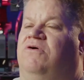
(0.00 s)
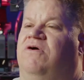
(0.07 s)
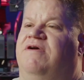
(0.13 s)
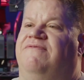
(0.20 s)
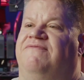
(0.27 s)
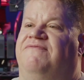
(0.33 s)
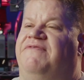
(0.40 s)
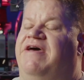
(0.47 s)

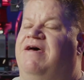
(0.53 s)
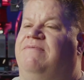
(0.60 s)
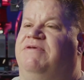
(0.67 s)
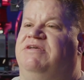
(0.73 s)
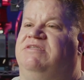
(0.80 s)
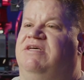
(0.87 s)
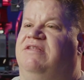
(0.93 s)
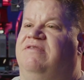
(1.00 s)
or even
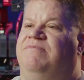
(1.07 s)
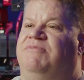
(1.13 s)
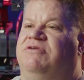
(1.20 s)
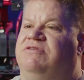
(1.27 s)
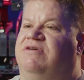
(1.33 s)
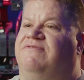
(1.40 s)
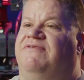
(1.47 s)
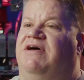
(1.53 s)
families at the
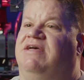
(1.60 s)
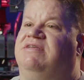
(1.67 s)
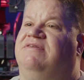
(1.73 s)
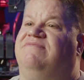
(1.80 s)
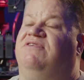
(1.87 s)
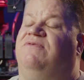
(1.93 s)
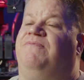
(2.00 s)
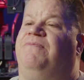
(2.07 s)
music
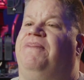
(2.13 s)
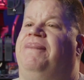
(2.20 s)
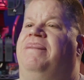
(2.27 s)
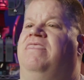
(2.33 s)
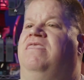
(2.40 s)
festival.